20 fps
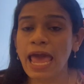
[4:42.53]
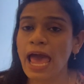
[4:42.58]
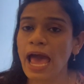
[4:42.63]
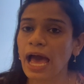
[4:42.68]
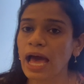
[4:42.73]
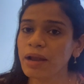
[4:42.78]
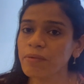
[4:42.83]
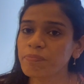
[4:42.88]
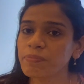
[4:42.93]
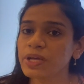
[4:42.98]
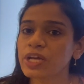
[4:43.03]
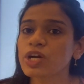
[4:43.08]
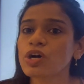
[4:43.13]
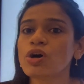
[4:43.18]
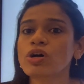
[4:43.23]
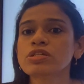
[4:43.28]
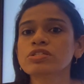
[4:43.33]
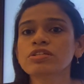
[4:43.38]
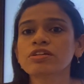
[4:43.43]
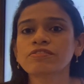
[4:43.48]
And
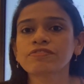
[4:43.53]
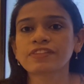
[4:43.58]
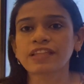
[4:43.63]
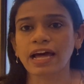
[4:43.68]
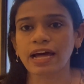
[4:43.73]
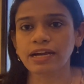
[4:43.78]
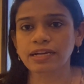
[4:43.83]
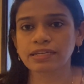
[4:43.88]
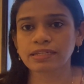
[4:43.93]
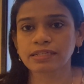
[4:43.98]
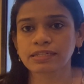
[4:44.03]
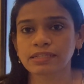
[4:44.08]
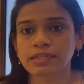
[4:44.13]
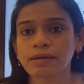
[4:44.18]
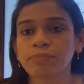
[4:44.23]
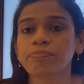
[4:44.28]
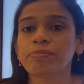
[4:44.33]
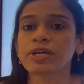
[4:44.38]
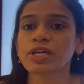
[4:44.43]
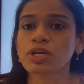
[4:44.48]
because of
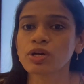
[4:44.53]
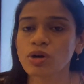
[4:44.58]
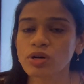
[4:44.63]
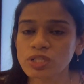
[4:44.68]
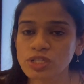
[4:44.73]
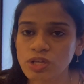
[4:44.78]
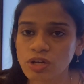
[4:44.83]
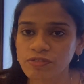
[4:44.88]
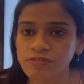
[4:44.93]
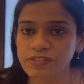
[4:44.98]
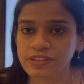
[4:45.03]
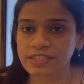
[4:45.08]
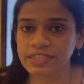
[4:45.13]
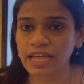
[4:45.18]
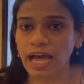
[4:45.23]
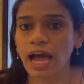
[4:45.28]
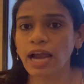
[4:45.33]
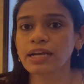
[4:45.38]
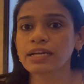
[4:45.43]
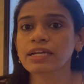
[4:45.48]

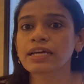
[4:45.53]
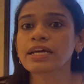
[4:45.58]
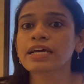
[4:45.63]
that